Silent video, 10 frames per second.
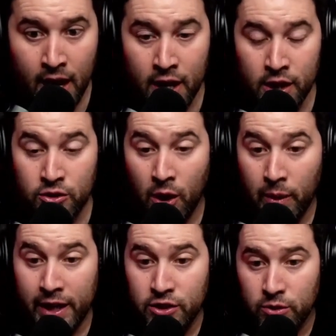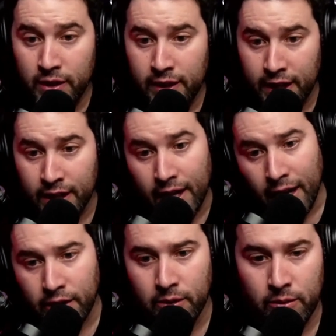So I went into it thinking,
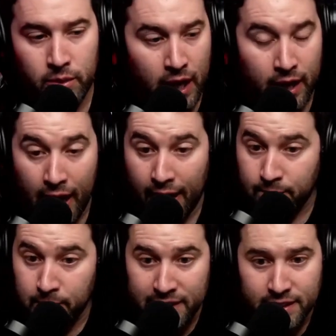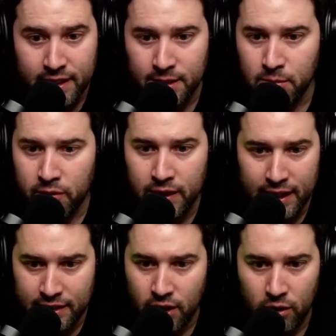hey, I missed this movie.
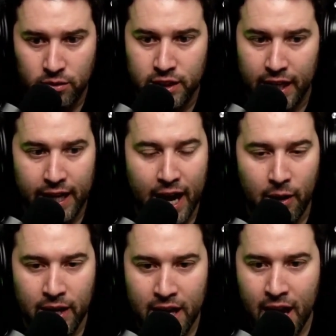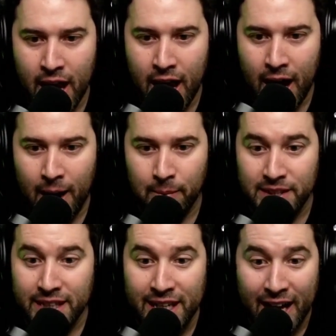Let's go check it out.
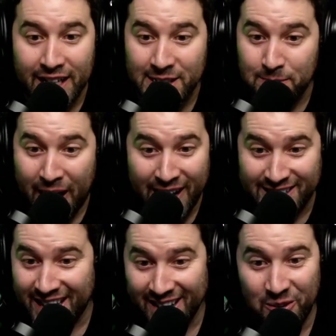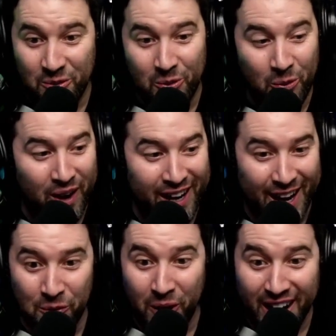Did not expect what I
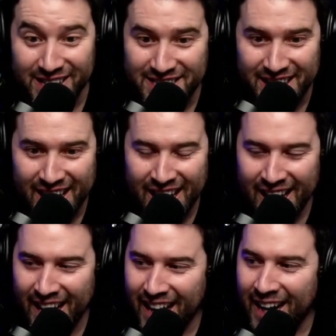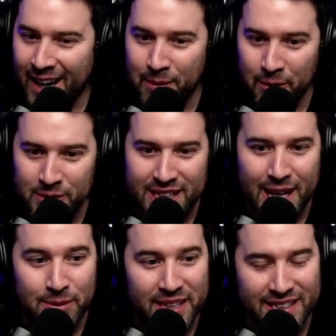watched. It was
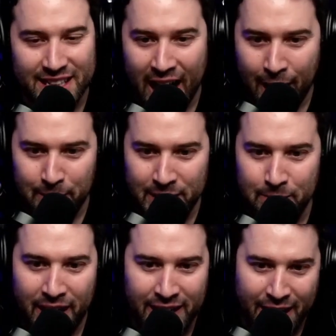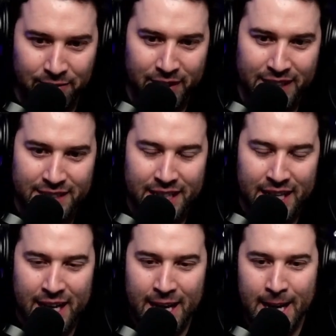labeled as a comedy by Netflix,
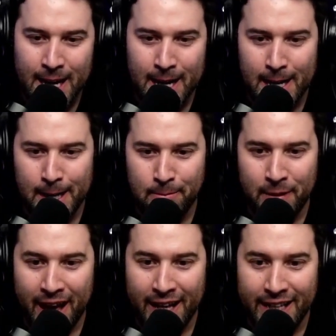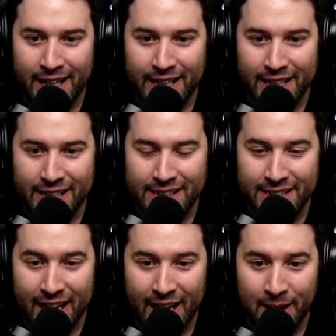and it is
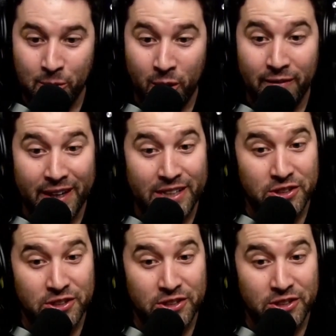more of a